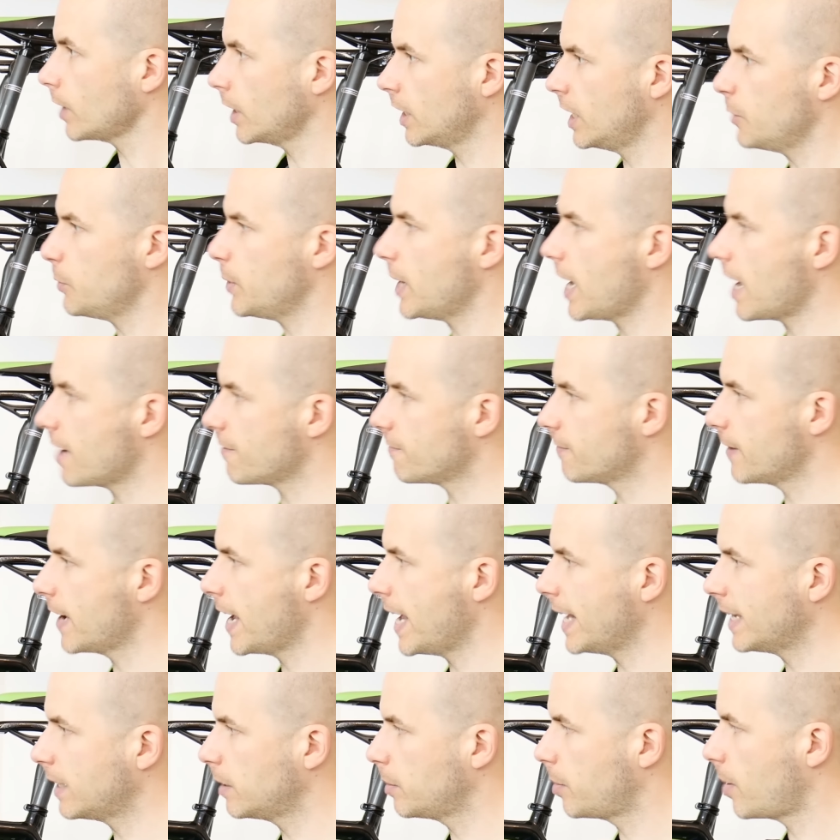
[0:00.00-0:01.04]
Here we have
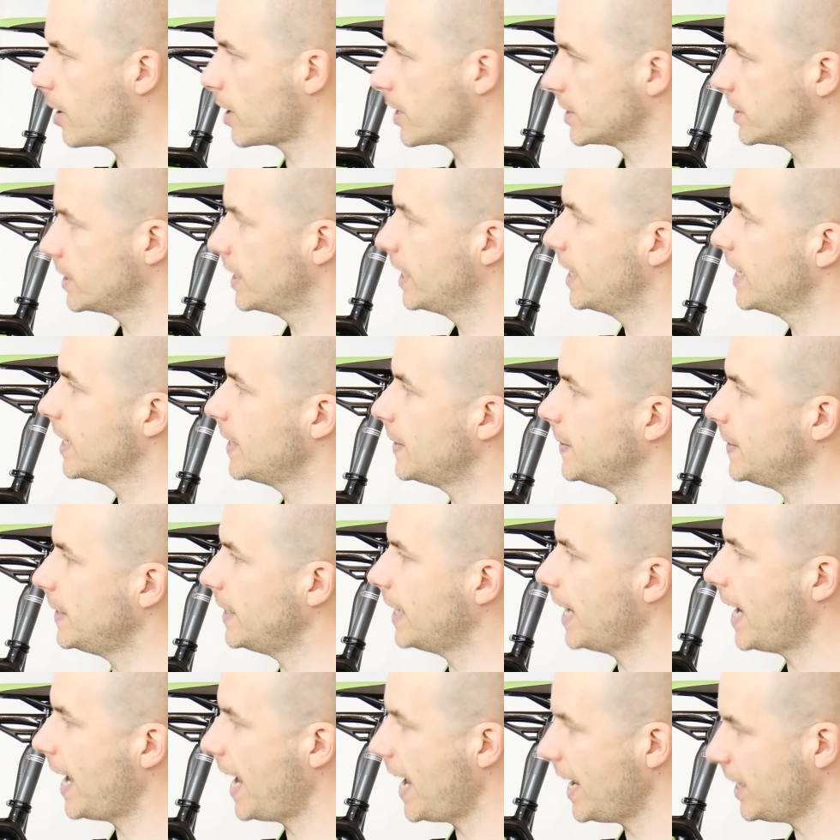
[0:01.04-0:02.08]
handlebars, the
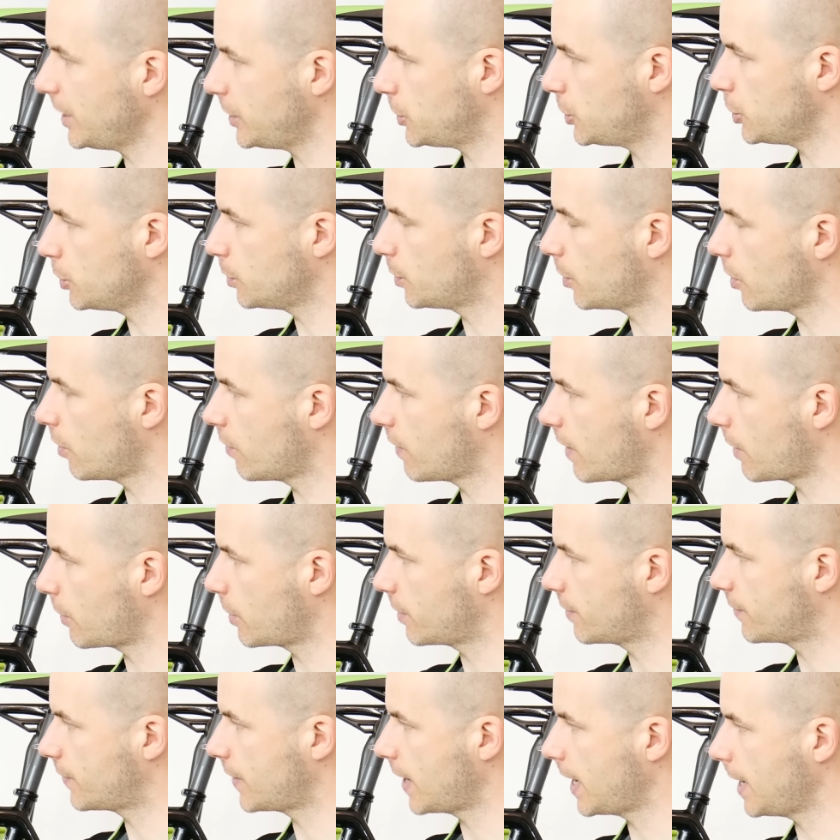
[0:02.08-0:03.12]
head tube of
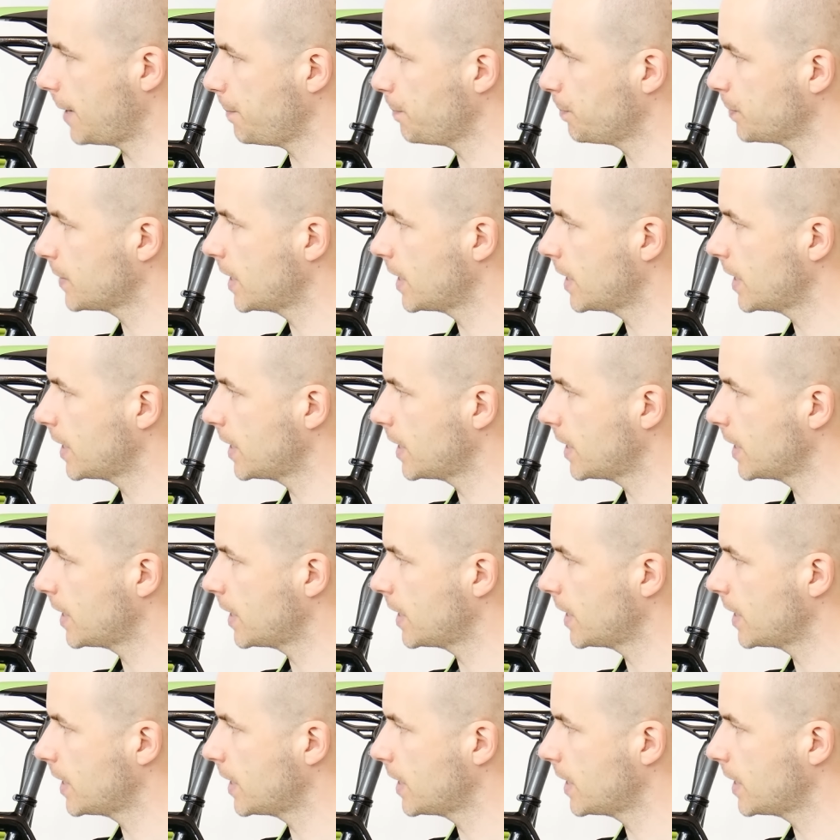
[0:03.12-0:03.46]
our frame.